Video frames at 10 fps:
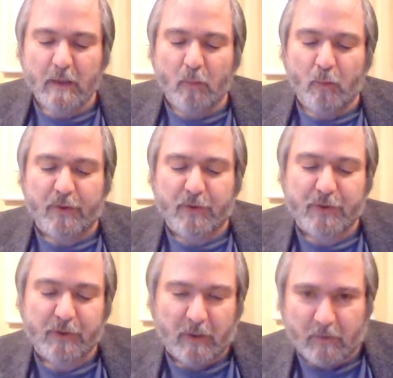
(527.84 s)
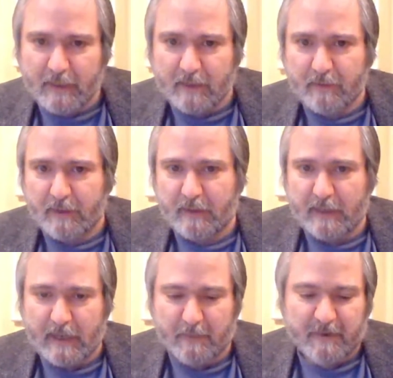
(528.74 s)
with the slowdown in the
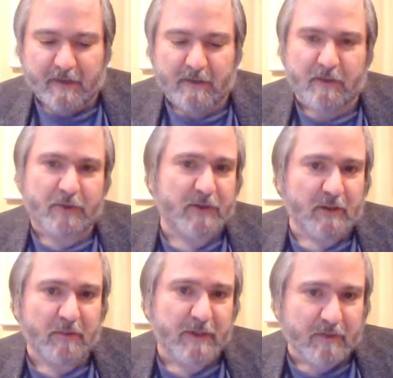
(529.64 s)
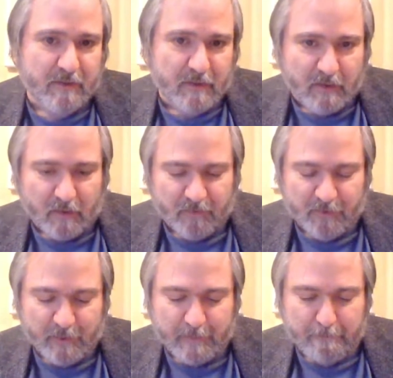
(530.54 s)
AMOC and the slowdown in the Gulf
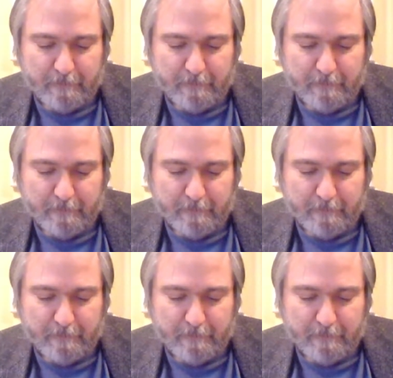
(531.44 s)
Stream,